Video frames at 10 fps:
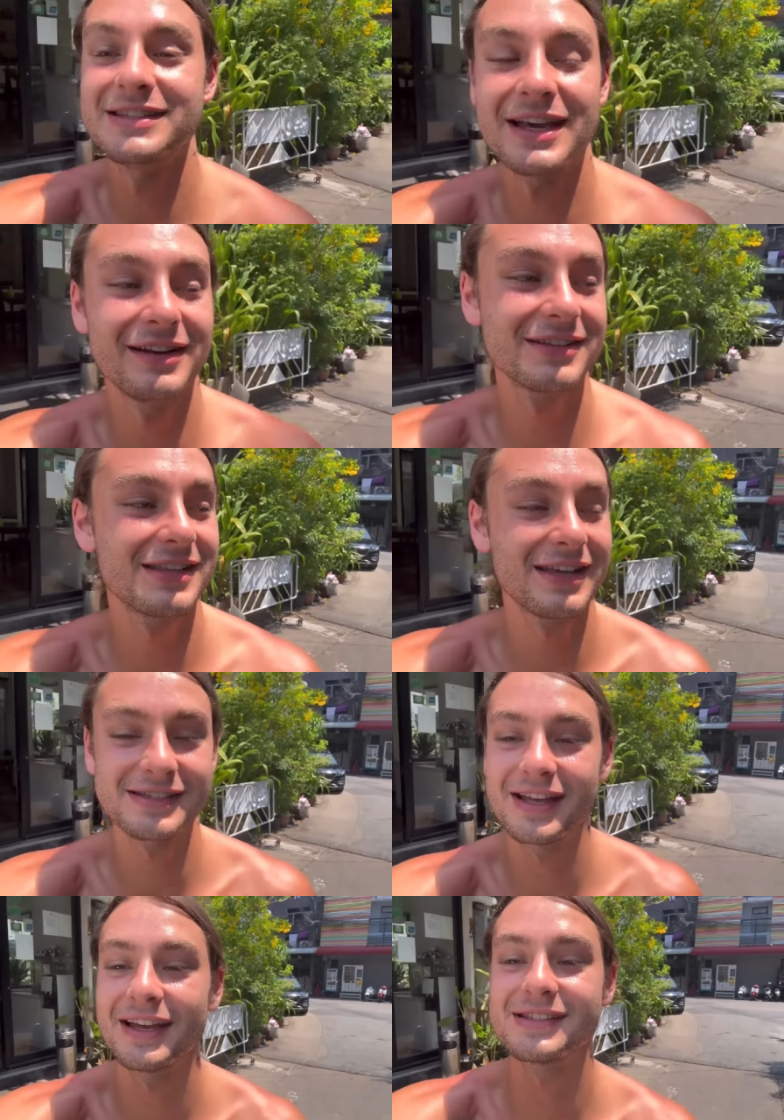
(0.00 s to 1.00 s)
Tanner's last
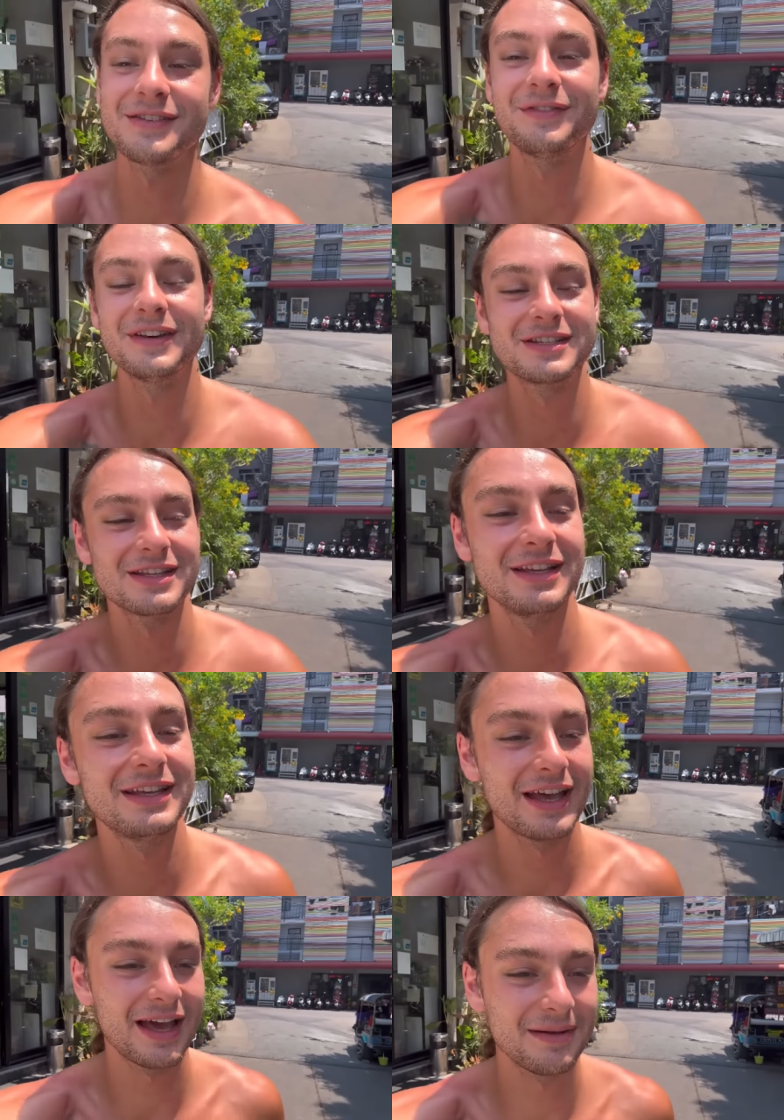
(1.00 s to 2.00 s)
day has officially
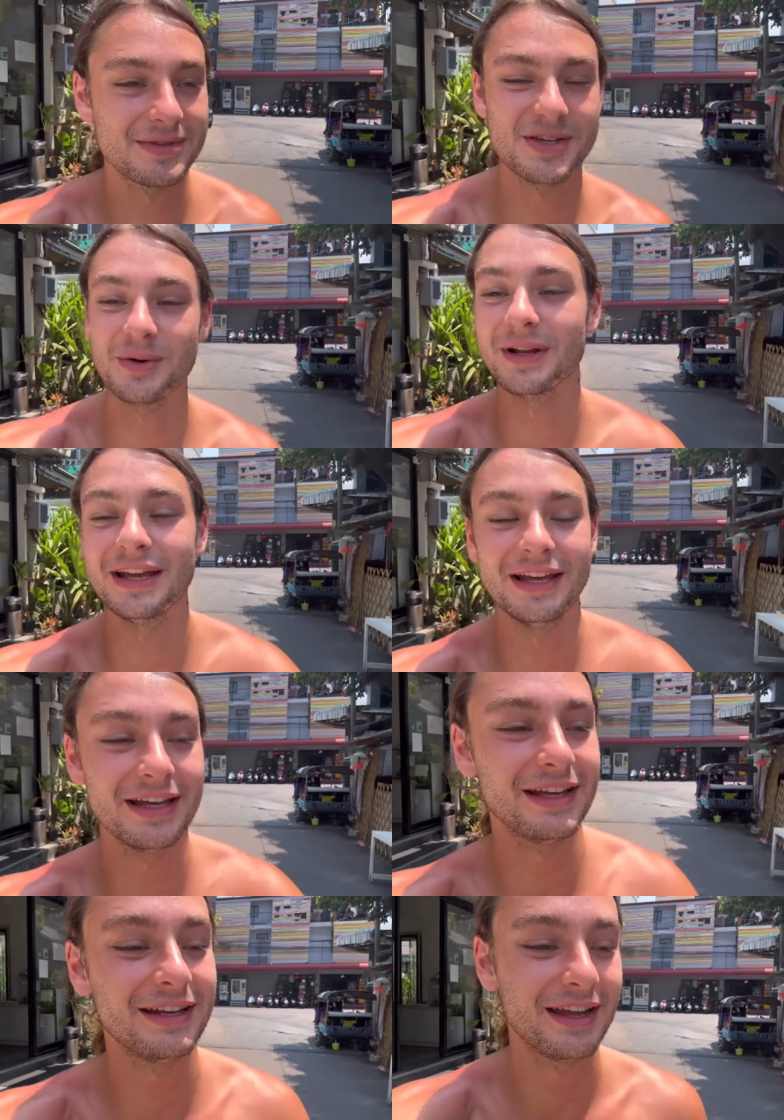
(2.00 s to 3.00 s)
came to an
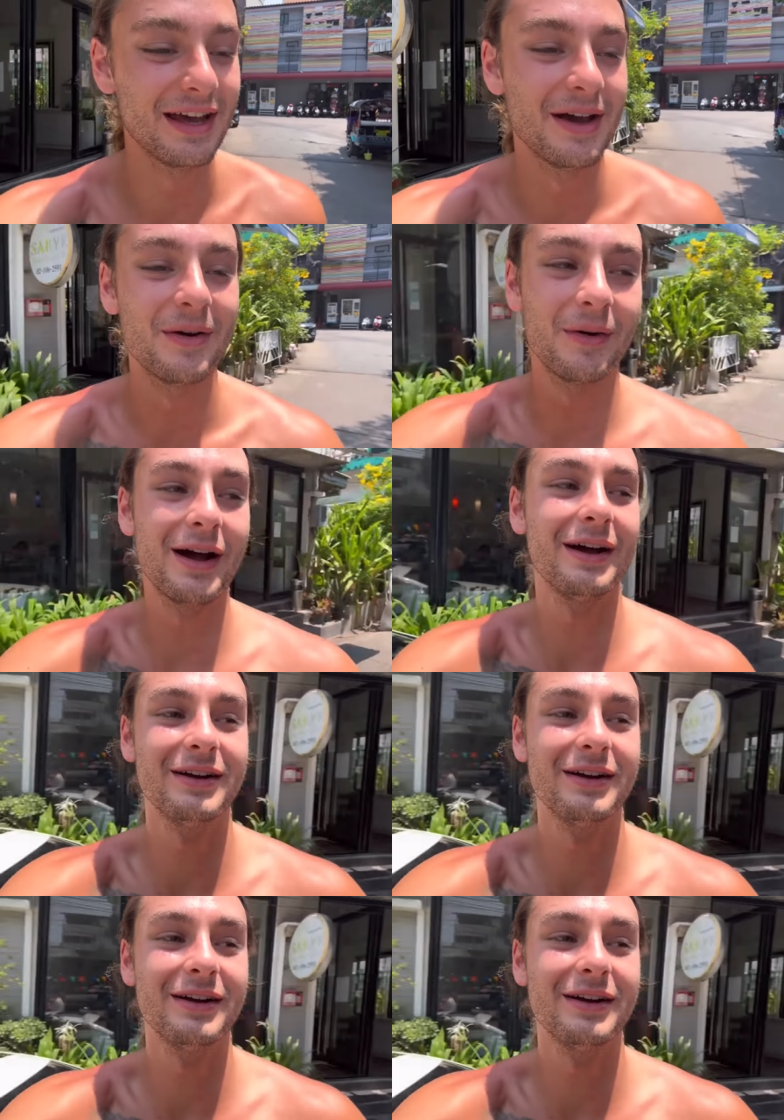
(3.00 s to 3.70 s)
end. We're out